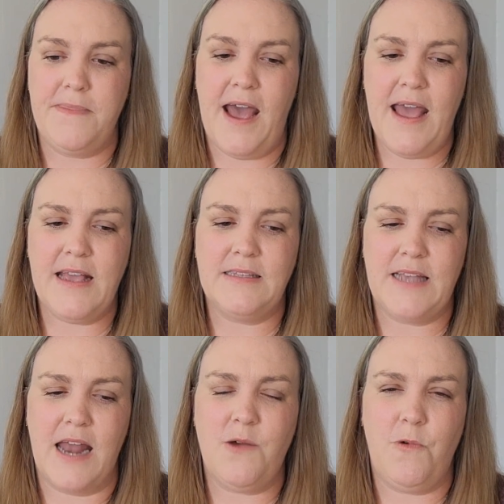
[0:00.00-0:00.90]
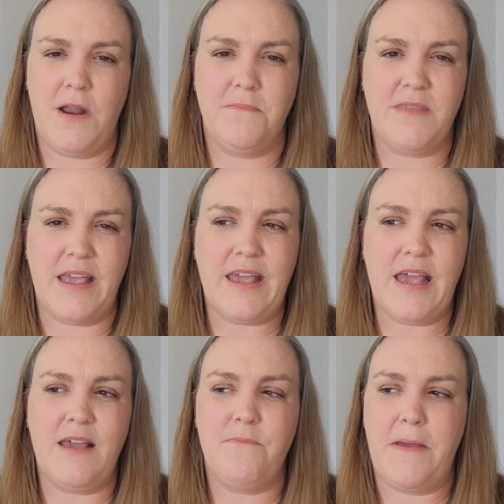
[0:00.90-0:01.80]
That is kind of what I'm
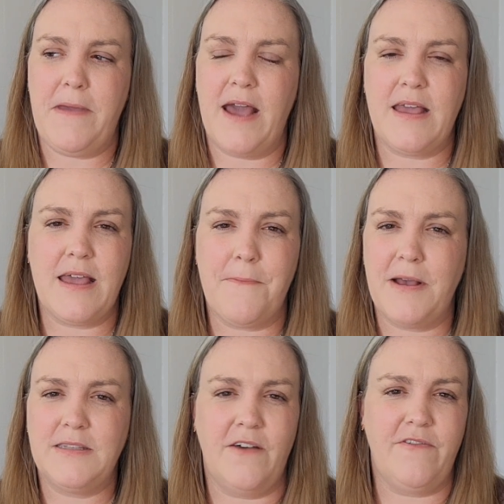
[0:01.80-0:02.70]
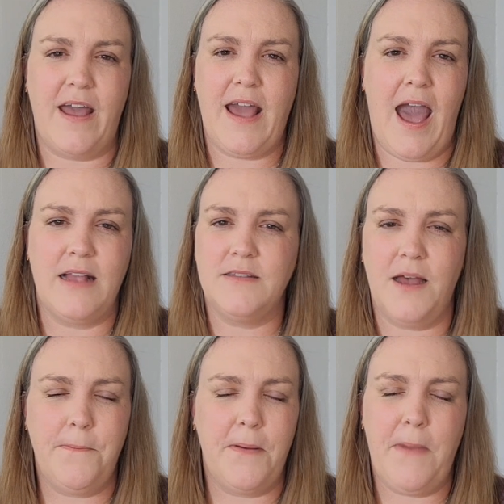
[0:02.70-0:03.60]
thinking. Maybe I can get myself like hyped
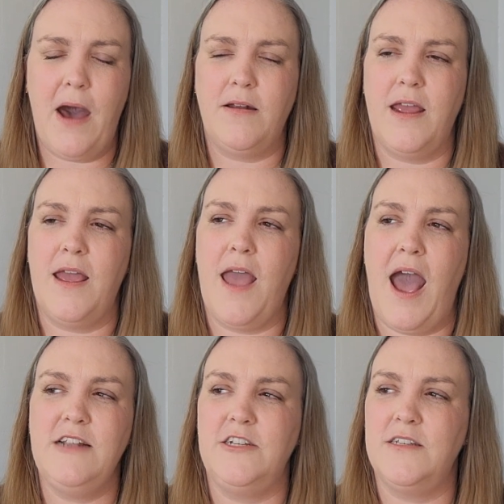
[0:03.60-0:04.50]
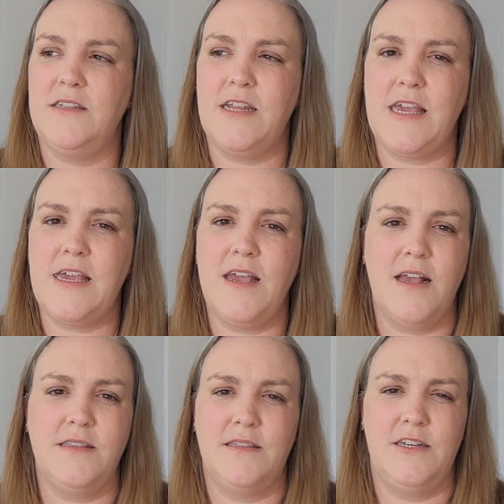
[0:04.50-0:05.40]
up about it. He
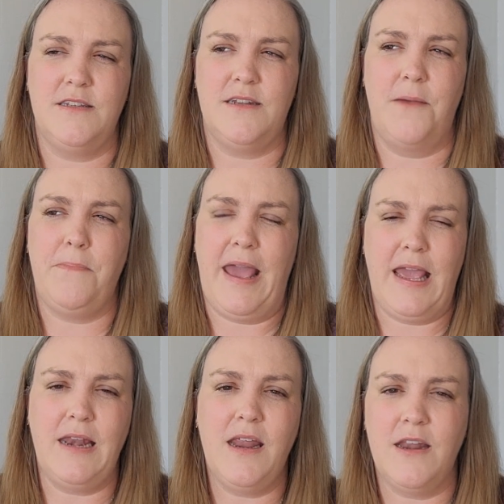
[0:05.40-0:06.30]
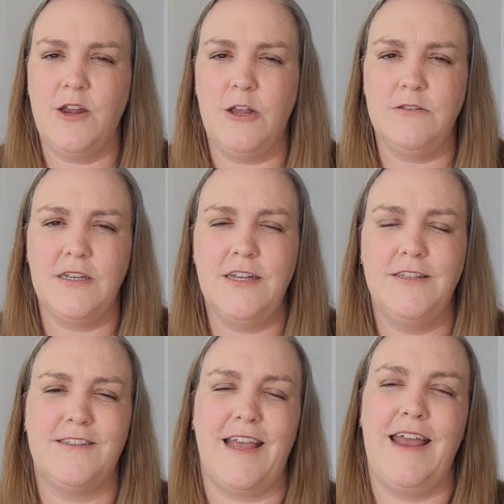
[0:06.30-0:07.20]
is just a pain and a
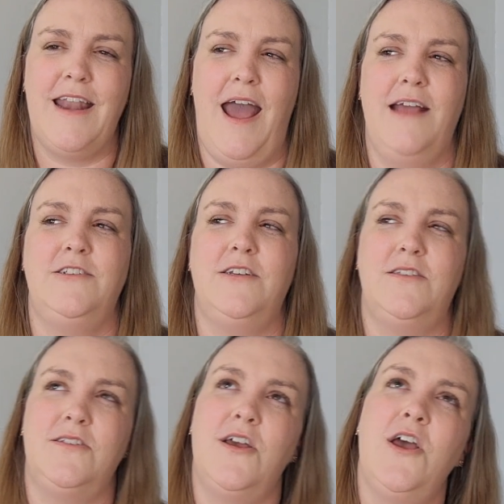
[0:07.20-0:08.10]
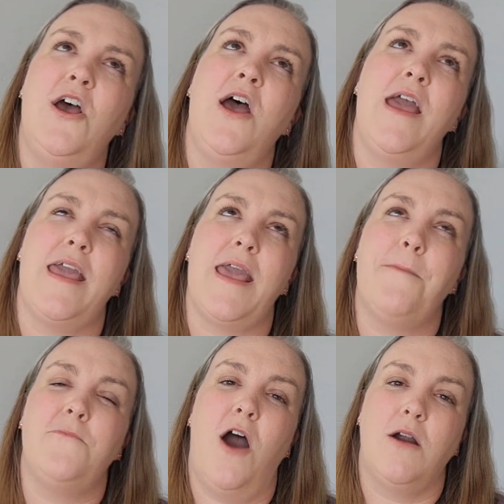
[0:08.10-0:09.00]
nuisance, and I just
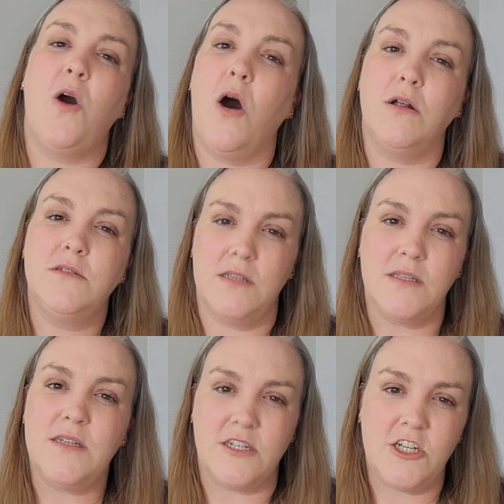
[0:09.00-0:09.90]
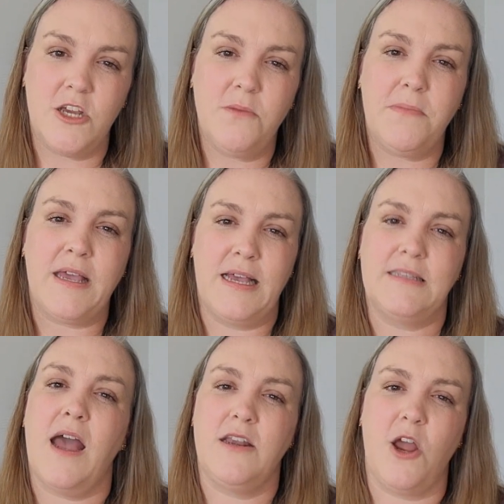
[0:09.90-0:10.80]
am not called to stitch him because
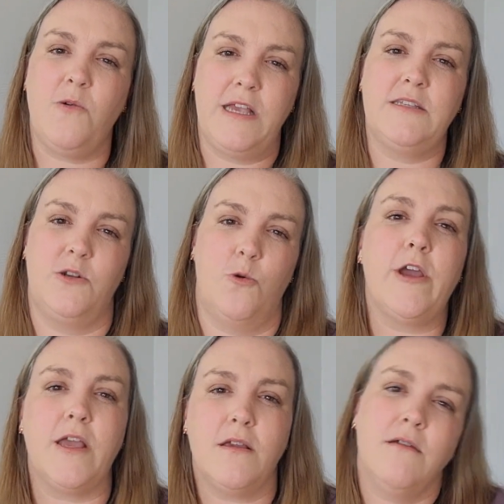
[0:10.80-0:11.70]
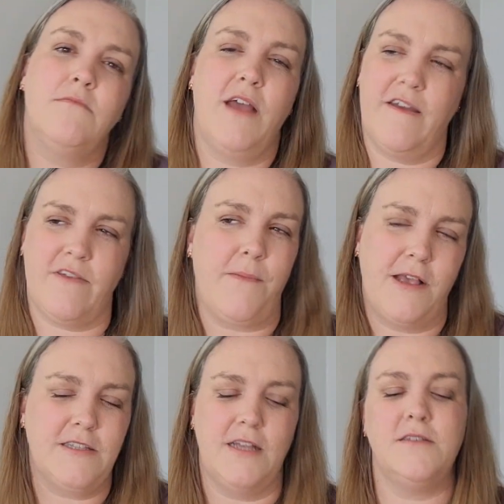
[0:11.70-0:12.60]
I know he's annoying, if that
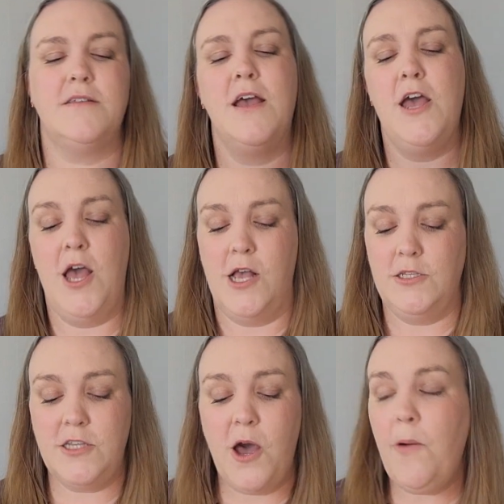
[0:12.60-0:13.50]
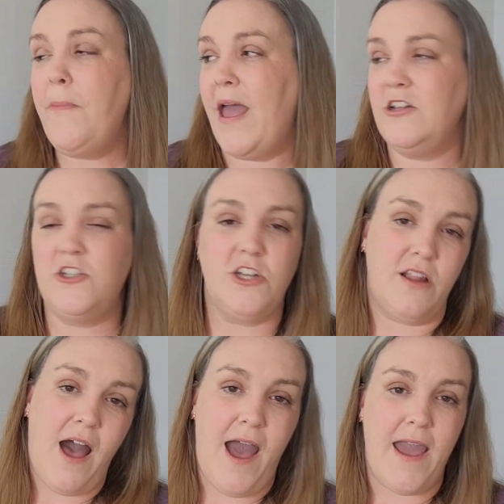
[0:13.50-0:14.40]
makes sense. So, but
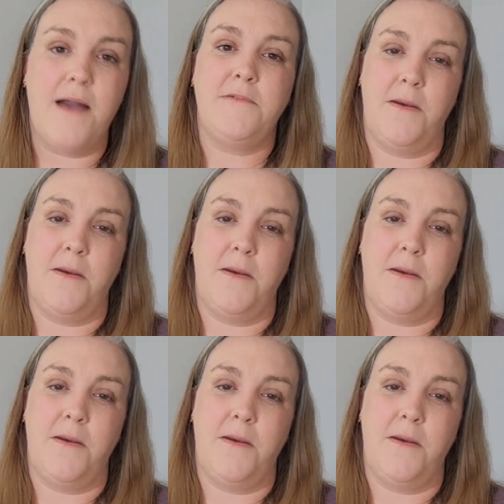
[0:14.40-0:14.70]
July, I'm